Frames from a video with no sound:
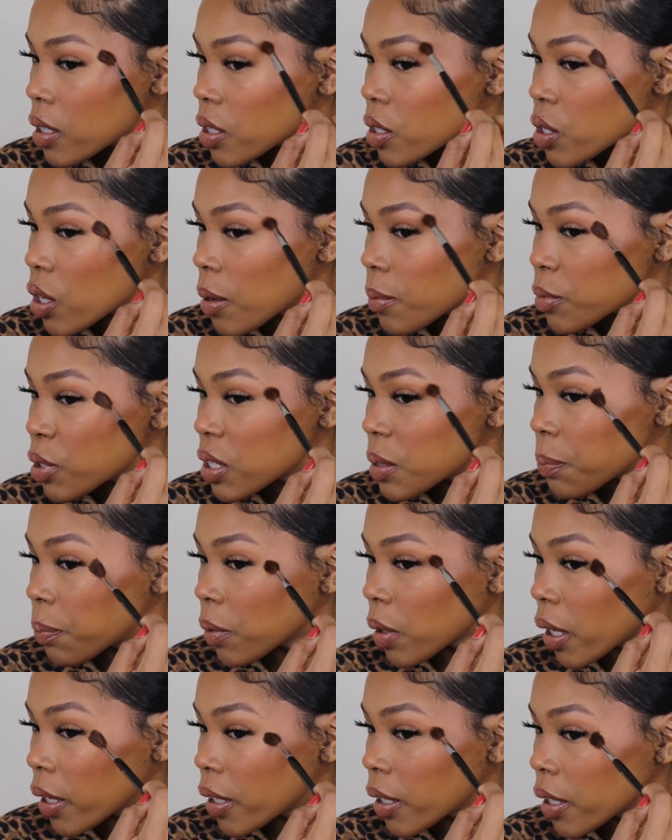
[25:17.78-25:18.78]
So I'm just
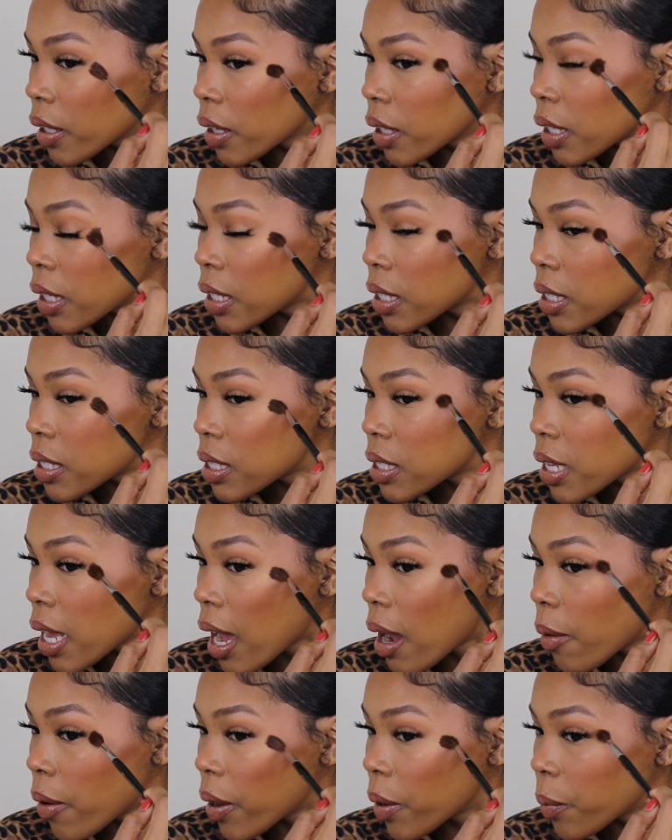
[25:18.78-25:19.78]
blending this
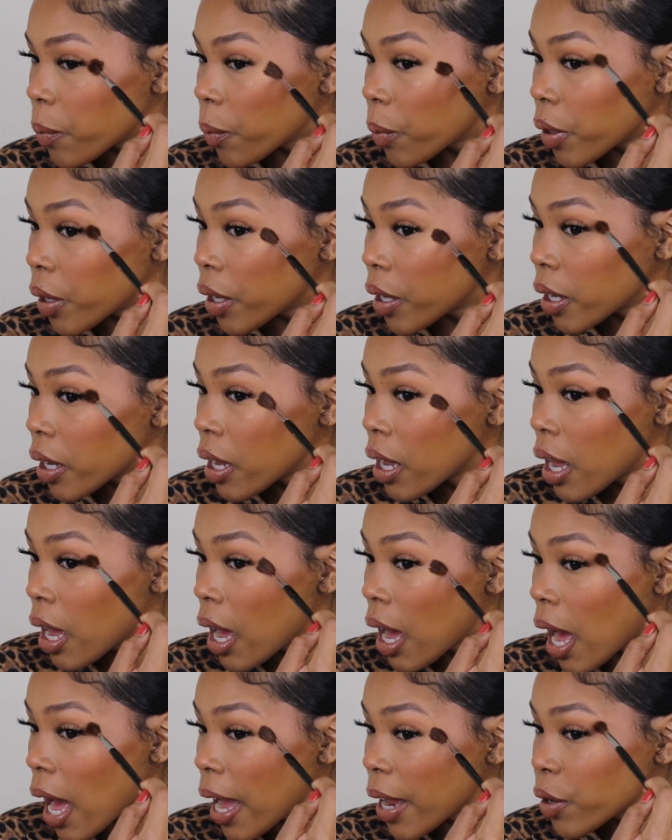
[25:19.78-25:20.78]
how I would.
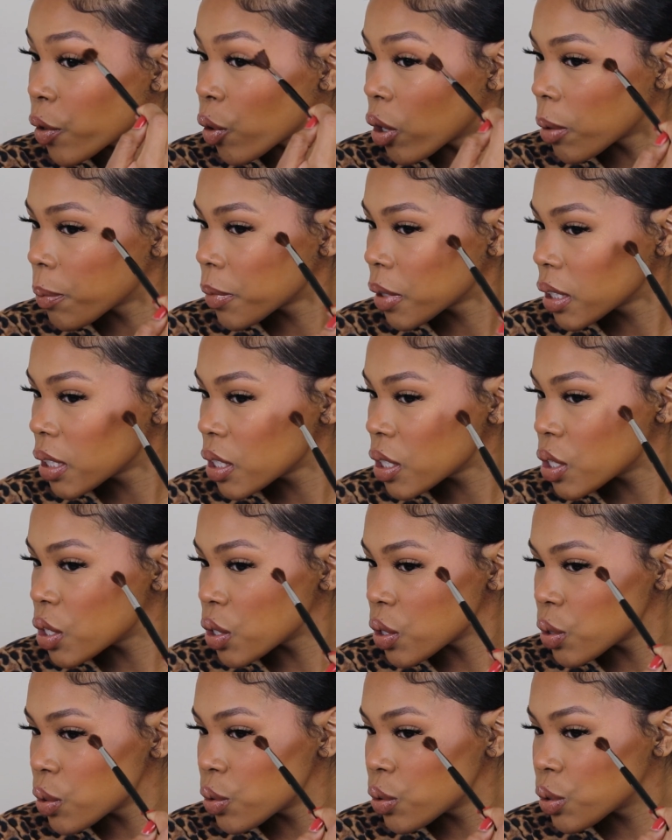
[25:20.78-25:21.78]
I normally
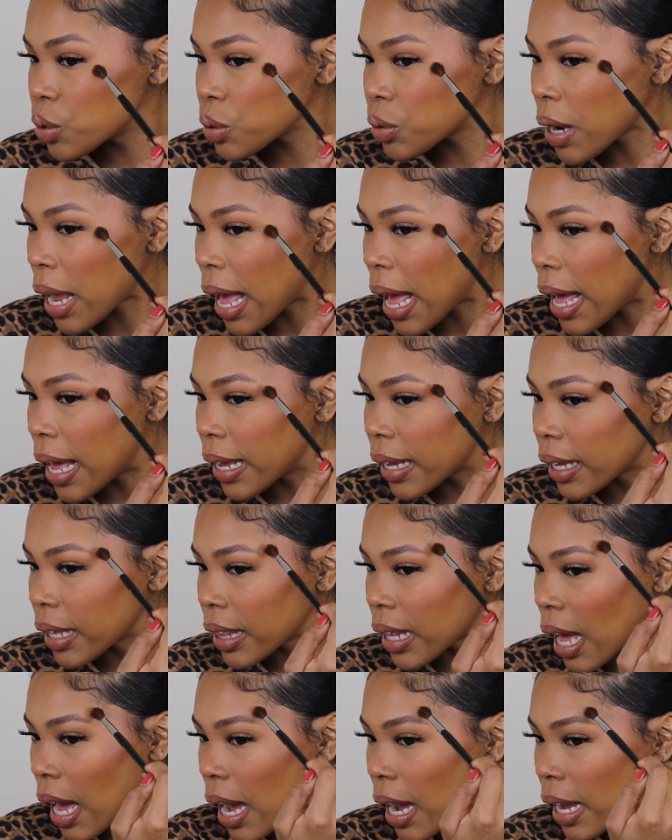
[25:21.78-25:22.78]
do drag
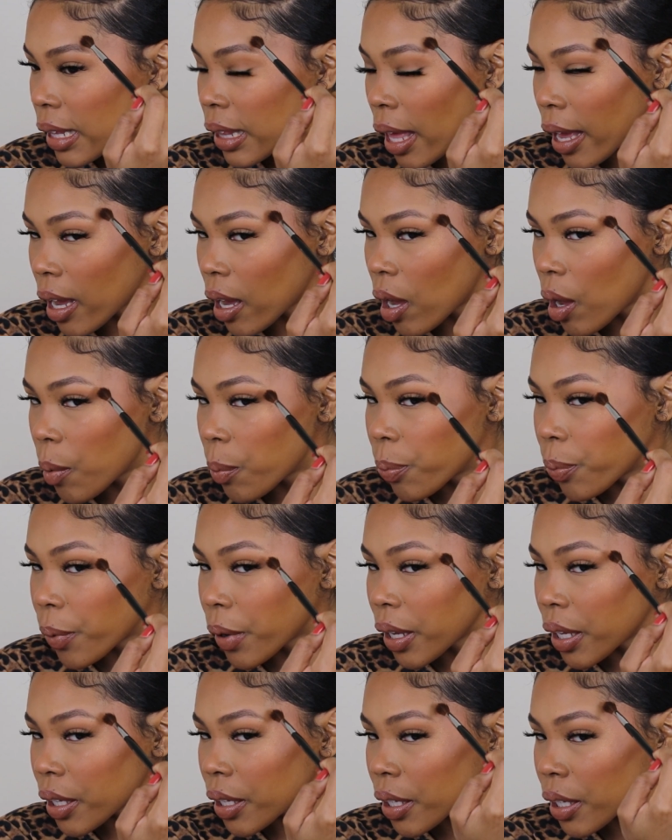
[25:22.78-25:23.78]
the highlight up
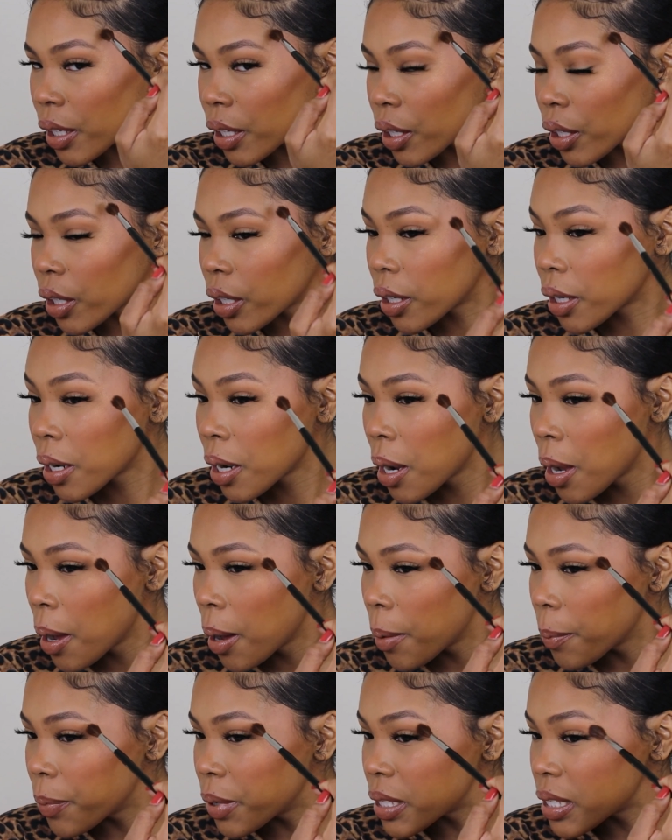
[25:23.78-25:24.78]
right here,
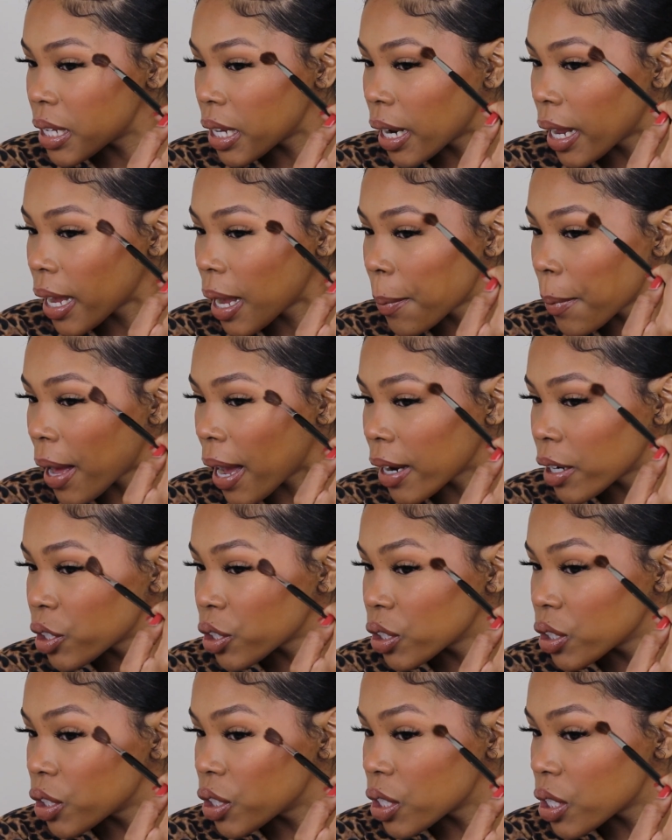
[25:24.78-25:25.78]
but today I'm
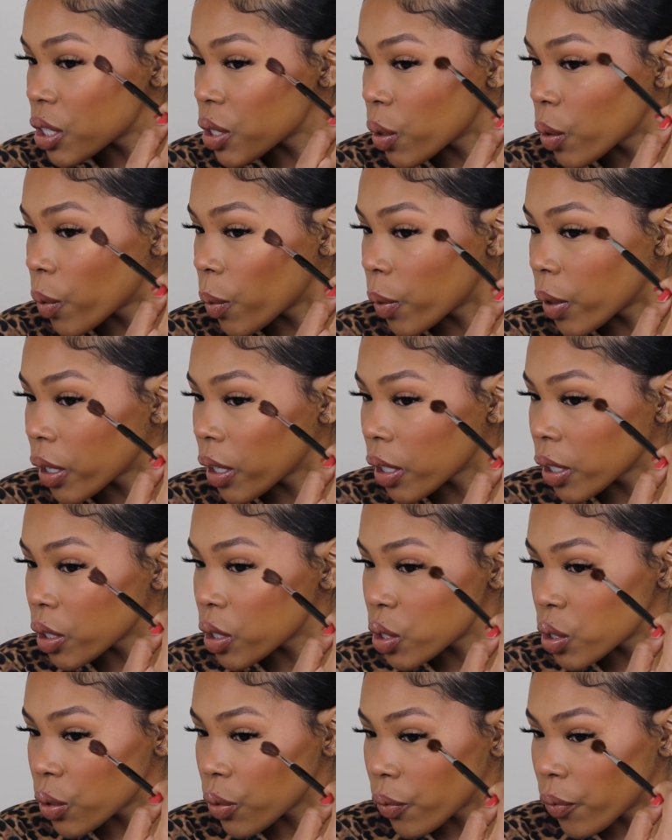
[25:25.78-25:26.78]
actually just going
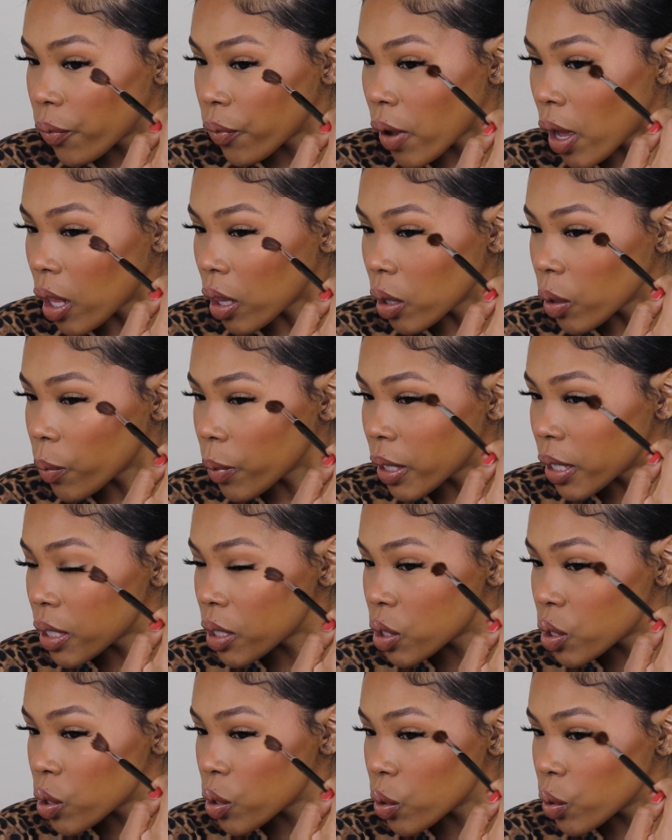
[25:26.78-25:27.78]
to follow
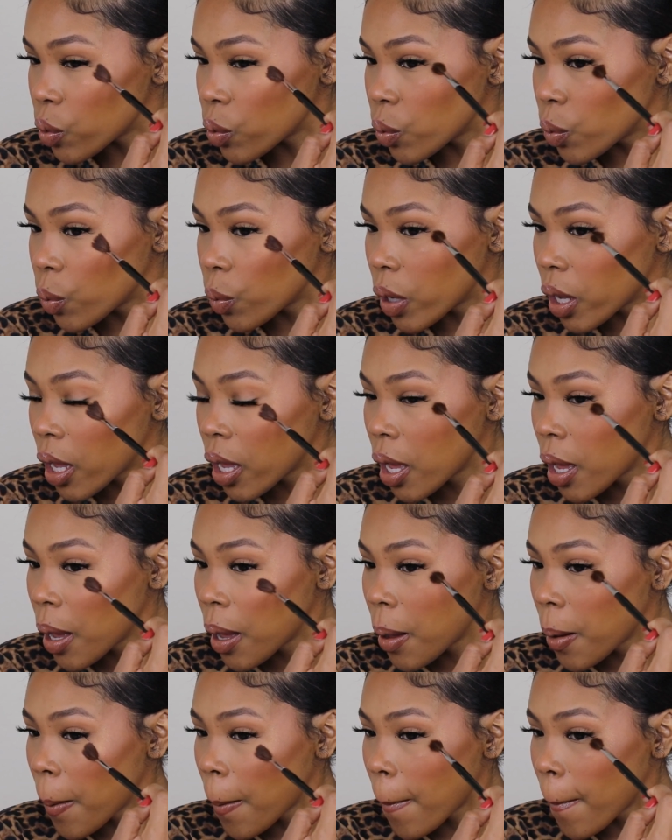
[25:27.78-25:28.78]
it to
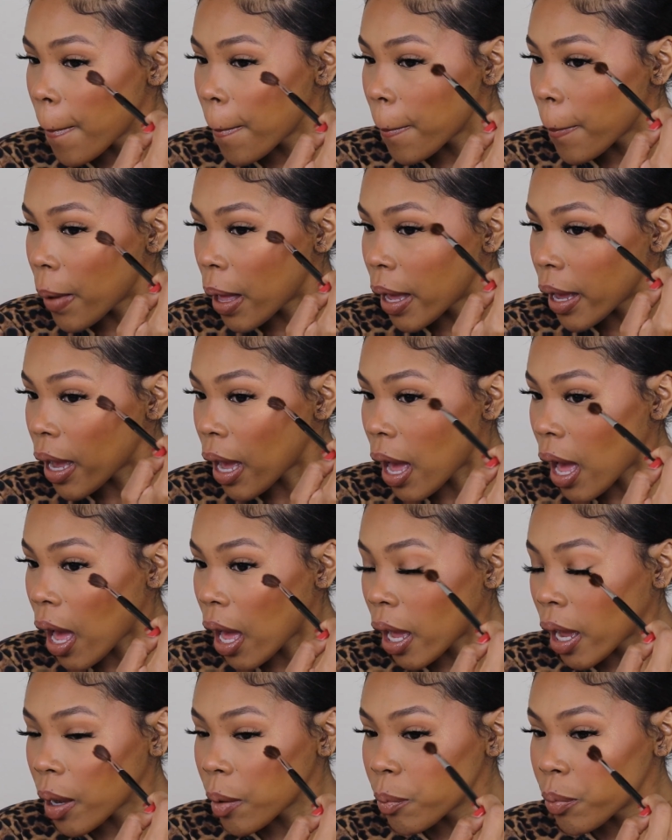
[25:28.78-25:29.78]
my
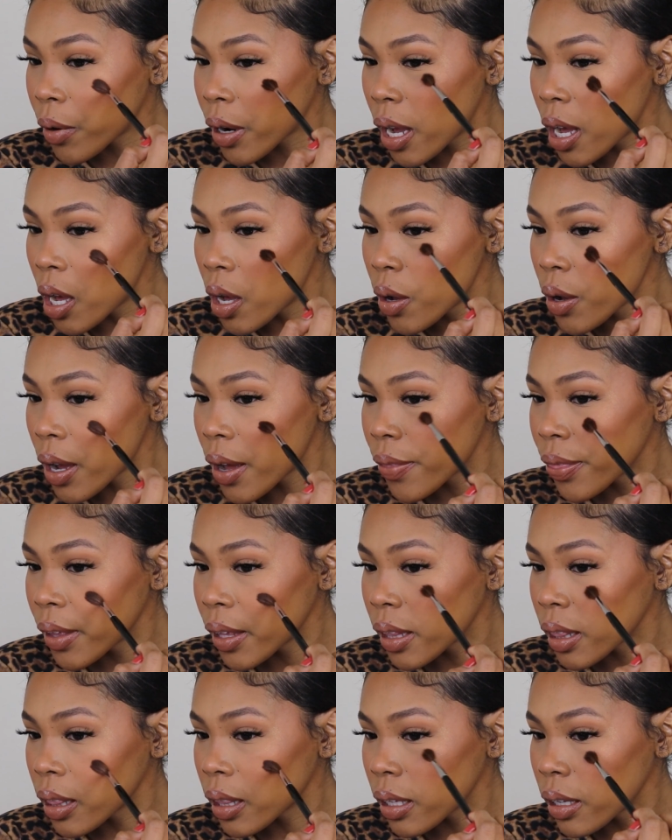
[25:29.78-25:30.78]
eyebrow and
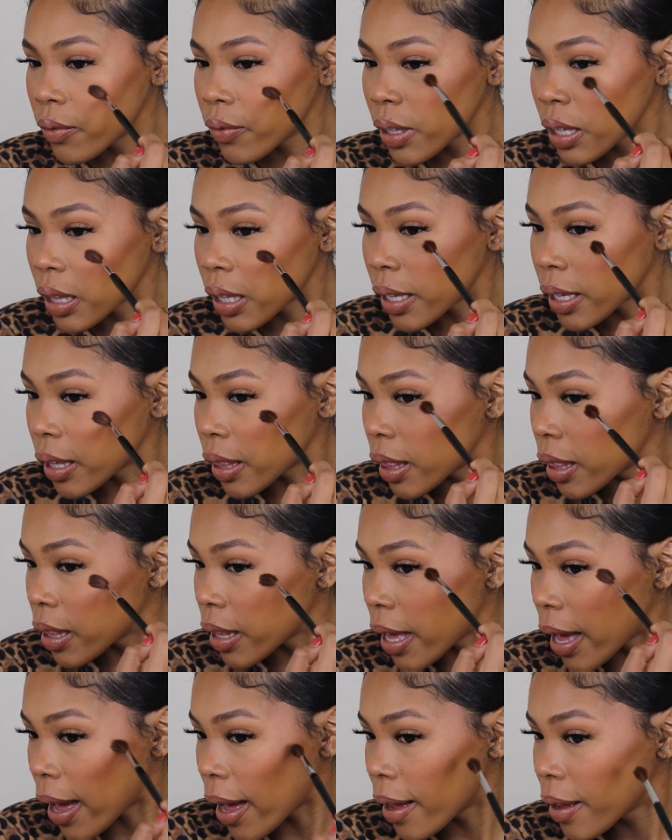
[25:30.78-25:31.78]
then leave it like
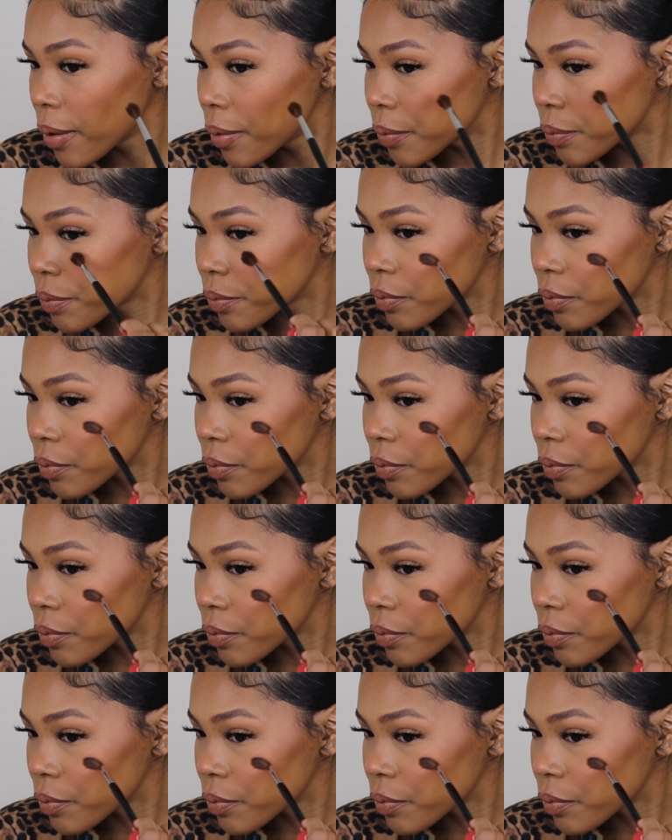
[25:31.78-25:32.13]
that.